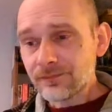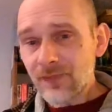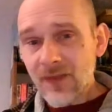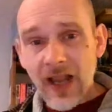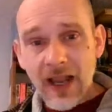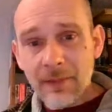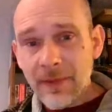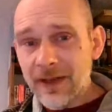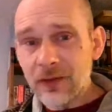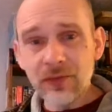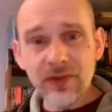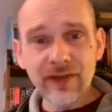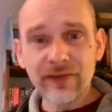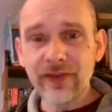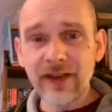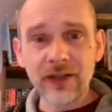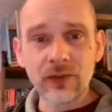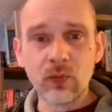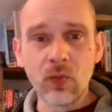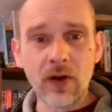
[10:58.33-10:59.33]
I might only
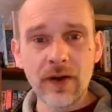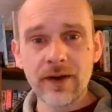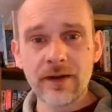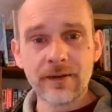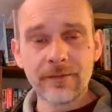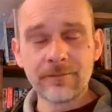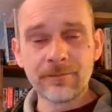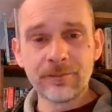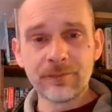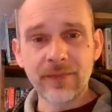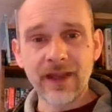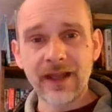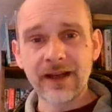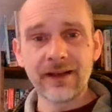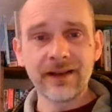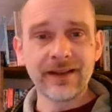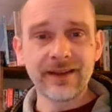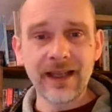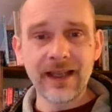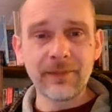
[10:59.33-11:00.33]
find one, and
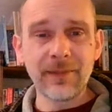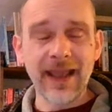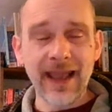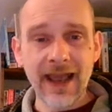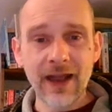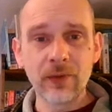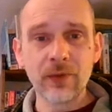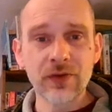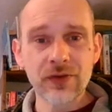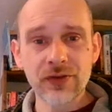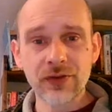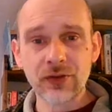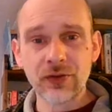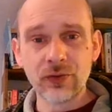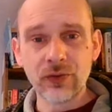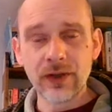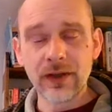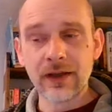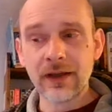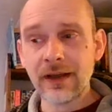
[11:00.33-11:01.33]
it could take me hours to
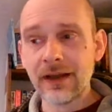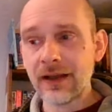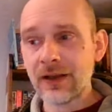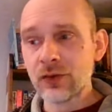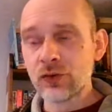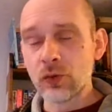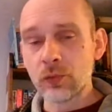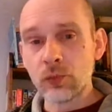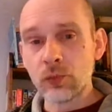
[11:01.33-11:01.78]
do it. So